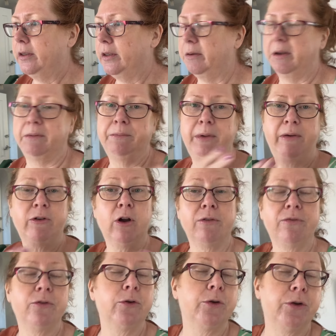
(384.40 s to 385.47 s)
Yeah, I've got
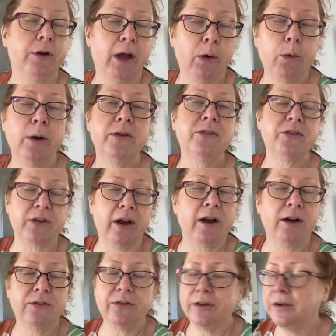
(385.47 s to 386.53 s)
food. I won't starve.